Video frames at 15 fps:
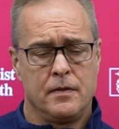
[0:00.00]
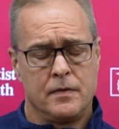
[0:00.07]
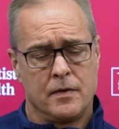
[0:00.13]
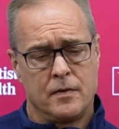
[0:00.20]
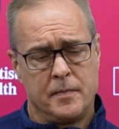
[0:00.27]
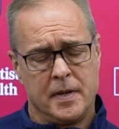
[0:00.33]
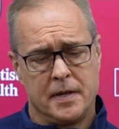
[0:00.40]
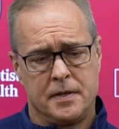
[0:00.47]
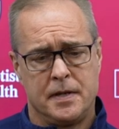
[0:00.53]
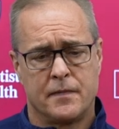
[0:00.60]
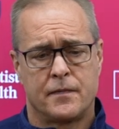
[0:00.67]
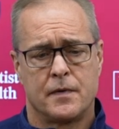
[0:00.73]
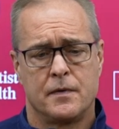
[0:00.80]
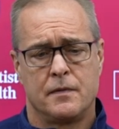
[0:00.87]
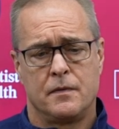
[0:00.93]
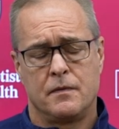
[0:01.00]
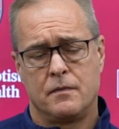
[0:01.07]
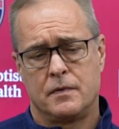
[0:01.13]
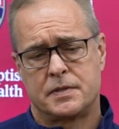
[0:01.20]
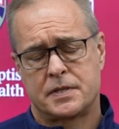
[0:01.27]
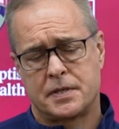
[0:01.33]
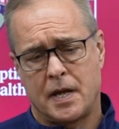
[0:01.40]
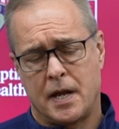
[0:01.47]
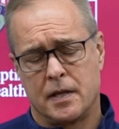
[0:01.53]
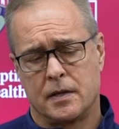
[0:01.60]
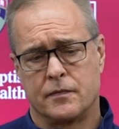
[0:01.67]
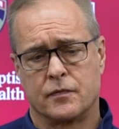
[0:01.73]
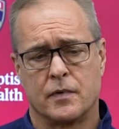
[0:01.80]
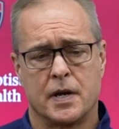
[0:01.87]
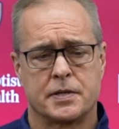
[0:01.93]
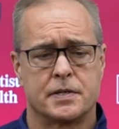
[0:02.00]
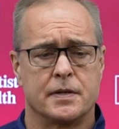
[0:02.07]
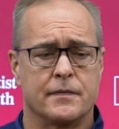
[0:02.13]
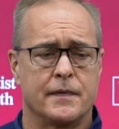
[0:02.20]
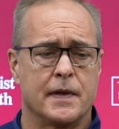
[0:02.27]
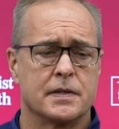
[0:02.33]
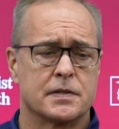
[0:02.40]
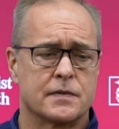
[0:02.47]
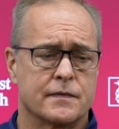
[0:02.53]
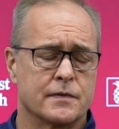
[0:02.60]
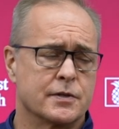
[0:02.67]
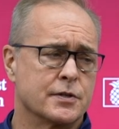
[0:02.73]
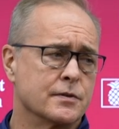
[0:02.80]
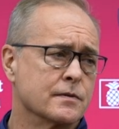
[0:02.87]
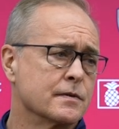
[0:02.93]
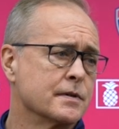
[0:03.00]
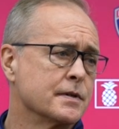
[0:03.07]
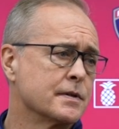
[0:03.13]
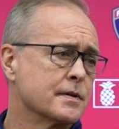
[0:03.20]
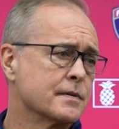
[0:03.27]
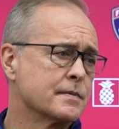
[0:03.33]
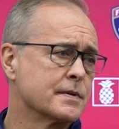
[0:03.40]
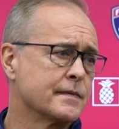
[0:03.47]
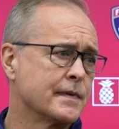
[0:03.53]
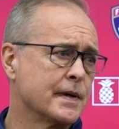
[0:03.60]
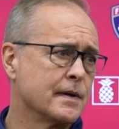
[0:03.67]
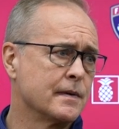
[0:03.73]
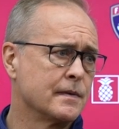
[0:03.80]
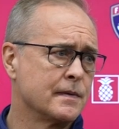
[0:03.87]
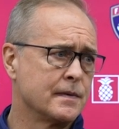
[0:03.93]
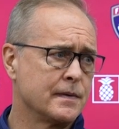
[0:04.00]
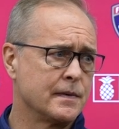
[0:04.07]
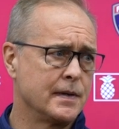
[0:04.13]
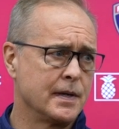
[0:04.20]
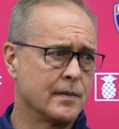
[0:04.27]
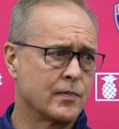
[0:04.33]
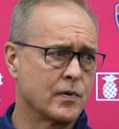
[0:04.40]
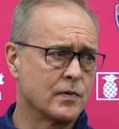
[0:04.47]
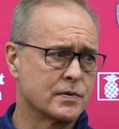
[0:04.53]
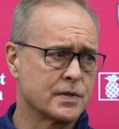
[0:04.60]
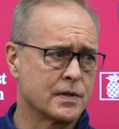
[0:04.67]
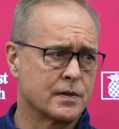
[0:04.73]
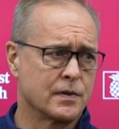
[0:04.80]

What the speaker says: the Yeah, there'll be a different style of rush defense for sure in terms of how they approach it,